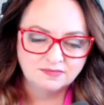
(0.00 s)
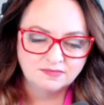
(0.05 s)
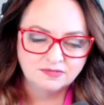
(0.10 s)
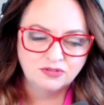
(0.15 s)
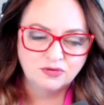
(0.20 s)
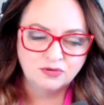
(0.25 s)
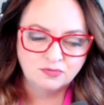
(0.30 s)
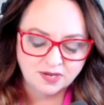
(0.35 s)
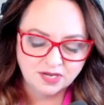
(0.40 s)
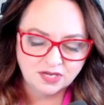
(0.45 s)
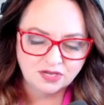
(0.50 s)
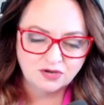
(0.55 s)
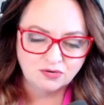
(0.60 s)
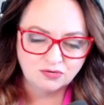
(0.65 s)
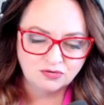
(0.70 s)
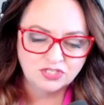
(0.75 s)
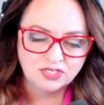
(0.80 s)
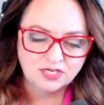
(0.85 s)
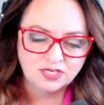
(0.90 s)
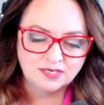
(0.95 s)
through my
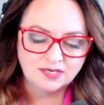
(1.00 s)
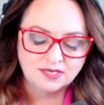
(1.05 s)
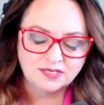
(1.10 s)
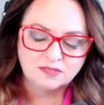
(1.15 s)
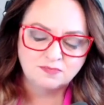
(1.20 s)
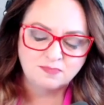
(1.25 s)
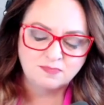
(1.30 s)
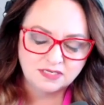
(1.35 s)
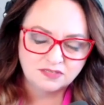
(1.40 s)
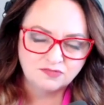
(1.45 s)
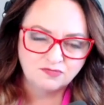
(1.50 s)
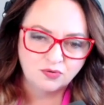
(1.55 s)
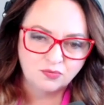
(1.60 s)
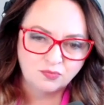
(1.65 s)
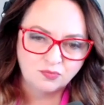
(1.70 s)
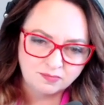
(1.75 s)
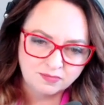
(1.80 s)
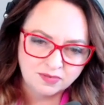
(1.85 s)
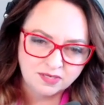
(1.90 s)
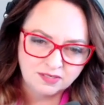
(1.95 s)
coaching, a space for
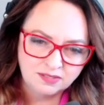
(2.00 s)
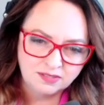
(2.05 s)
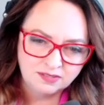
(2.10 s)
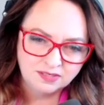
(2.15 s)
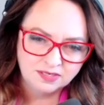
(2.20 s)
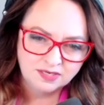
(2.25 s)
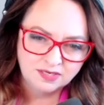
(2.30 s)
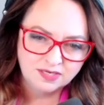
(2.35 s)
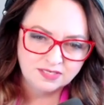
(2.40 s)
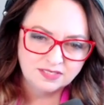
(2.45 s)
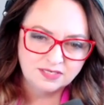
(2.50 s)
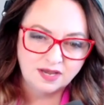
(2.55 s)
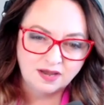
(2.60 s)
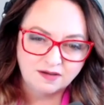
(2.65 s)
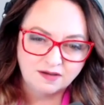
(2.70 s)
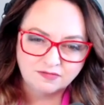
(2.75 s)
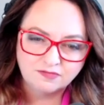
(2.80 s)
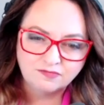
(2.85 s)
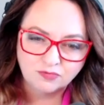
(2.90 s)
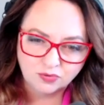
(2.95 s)
women to have
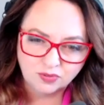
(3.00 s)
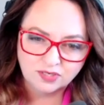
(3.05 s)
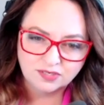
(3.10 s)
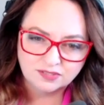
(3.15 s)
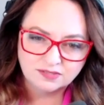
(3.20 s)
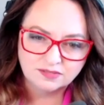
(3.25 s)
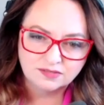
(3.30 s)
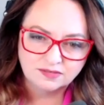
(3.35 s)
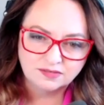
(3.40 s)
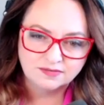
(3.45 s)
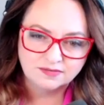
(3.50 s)
a voice.